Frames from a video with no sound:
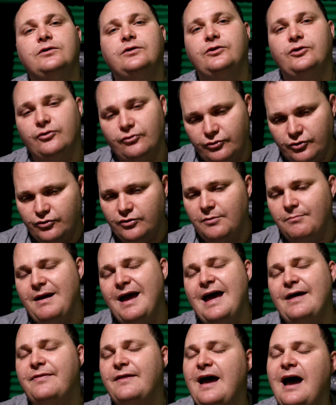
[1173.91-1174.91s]
You do the
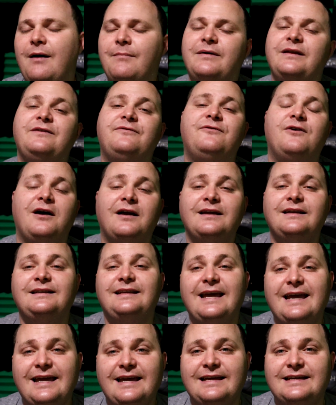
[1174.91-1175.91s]
math of how many fucking
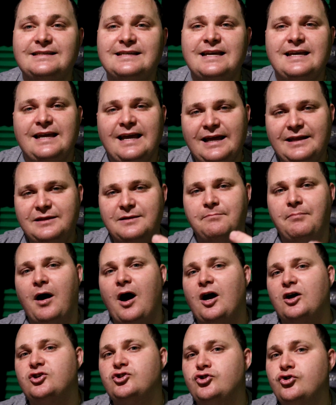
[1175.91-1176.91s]
days in the
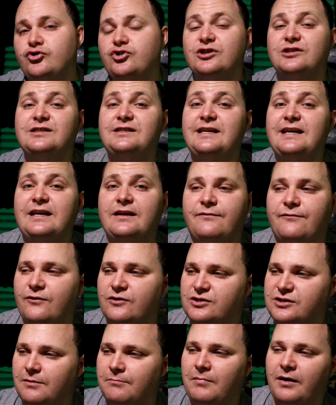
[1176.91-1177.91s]
box you just did for
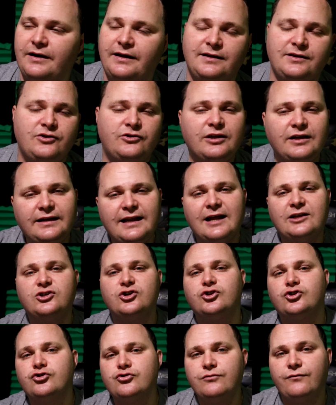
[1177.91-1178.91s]
somebody. You think that's
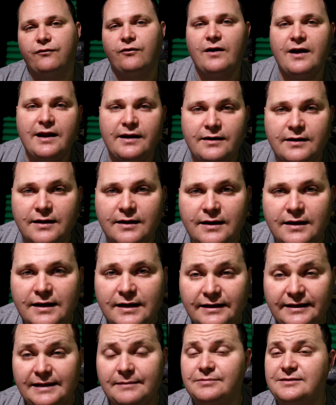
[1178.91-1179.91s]
your true friend?
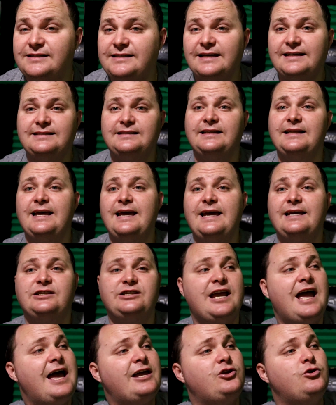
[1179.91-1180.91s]
Them 60
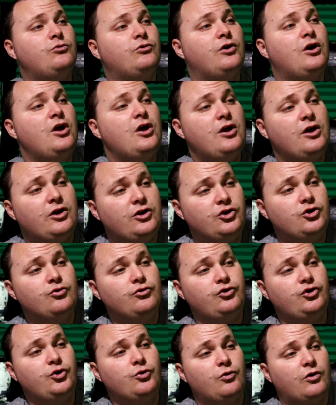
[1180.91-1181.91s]
days, yeah, you
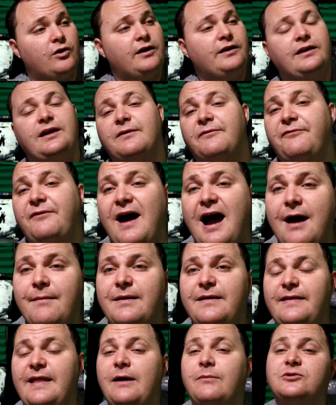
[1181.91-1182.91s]
were in
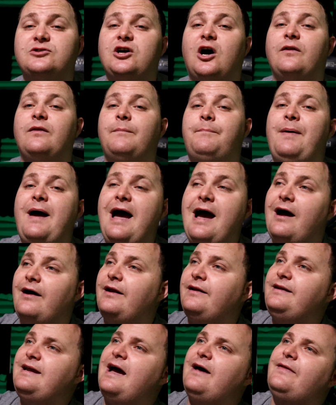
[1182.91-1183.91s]
confinement and they was on the pound
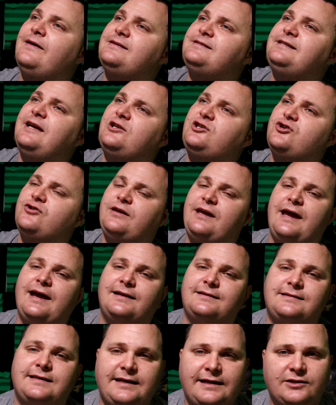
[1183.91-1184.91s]
and yeah, they sent you
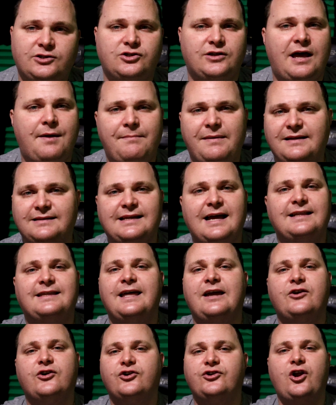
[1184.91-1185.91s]
canteen, so that means that
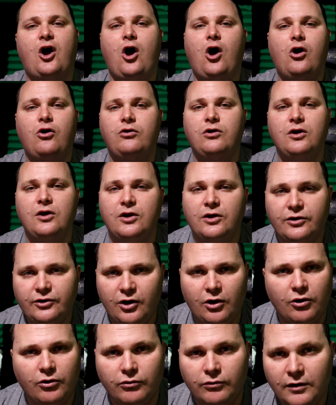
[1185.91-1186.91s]
they're your dog.
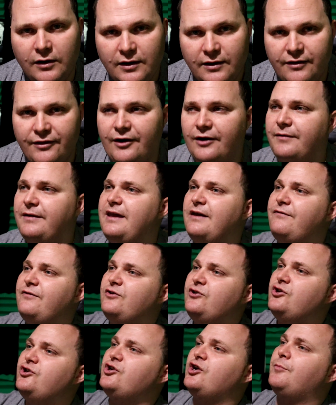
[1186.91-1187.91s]
No, they're
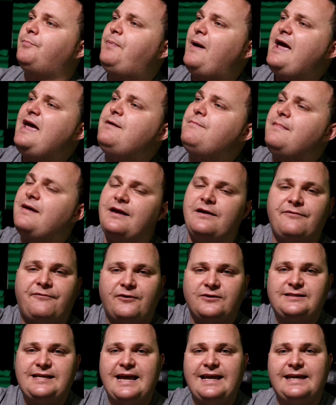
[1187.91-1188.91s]
giving you your payment
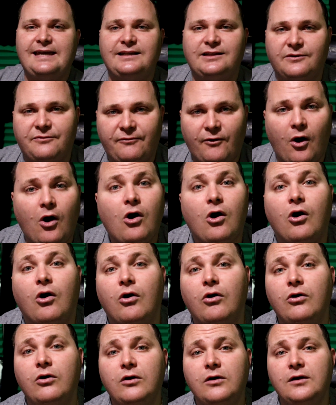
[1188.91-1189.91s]
for taking the
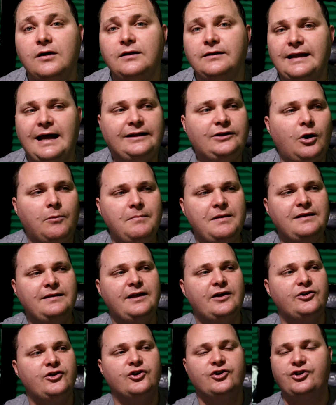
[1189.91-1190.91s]
fall. That don't mean
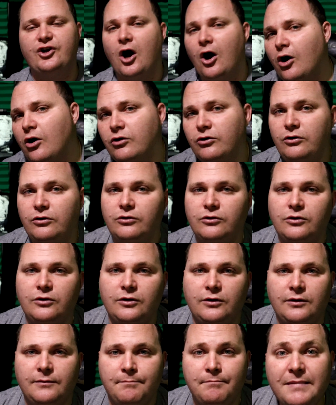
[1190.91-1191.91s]
they're your dog.
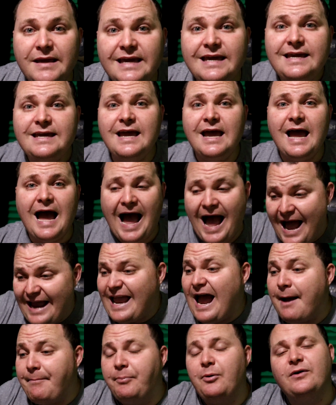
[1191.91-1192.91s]
Me, I
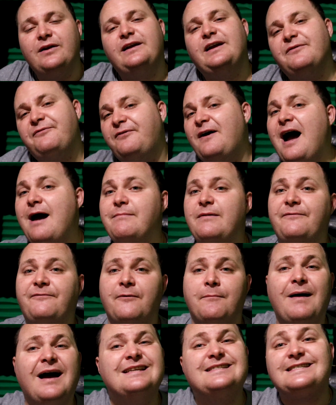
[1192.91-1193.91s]
got put in confinement
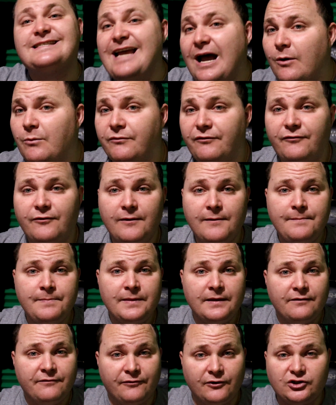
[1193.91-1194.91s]
for myself,
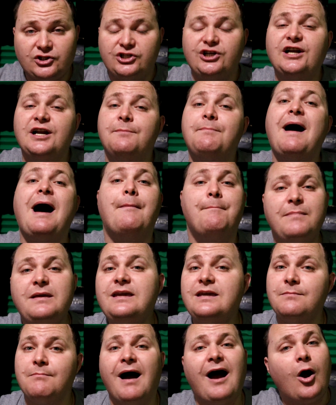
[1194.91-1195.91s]
for shit about
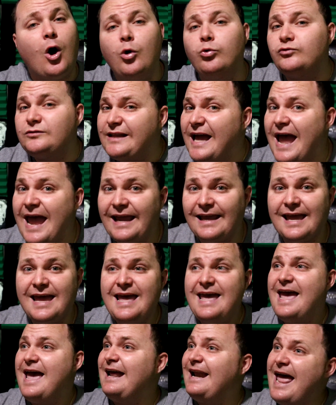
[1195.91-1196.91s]
me, my own thing,
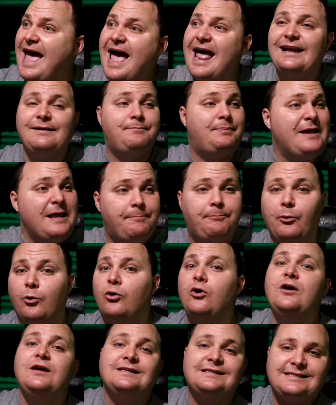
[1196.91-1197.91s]
and had
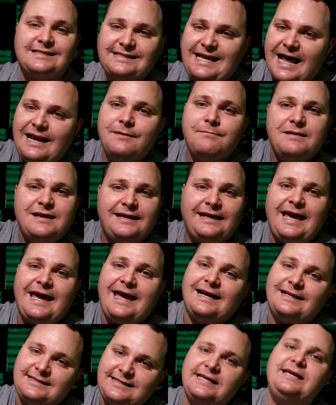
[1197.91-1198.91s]
people sending me
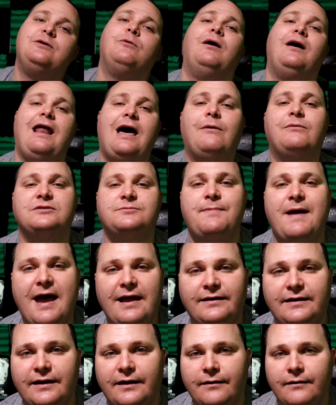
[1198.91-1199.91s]
canteen while I was
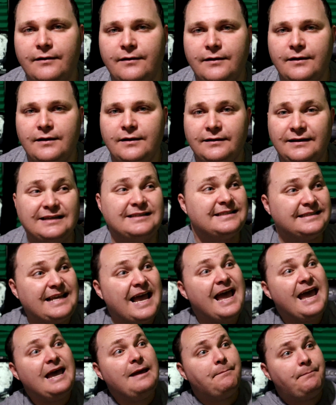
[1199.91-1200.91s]
back there. The
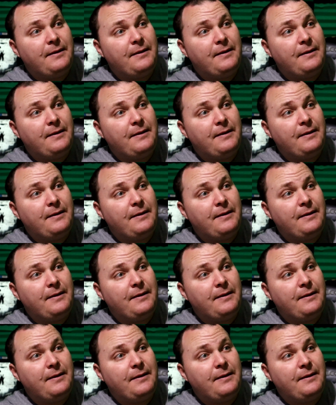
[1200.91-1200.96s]
same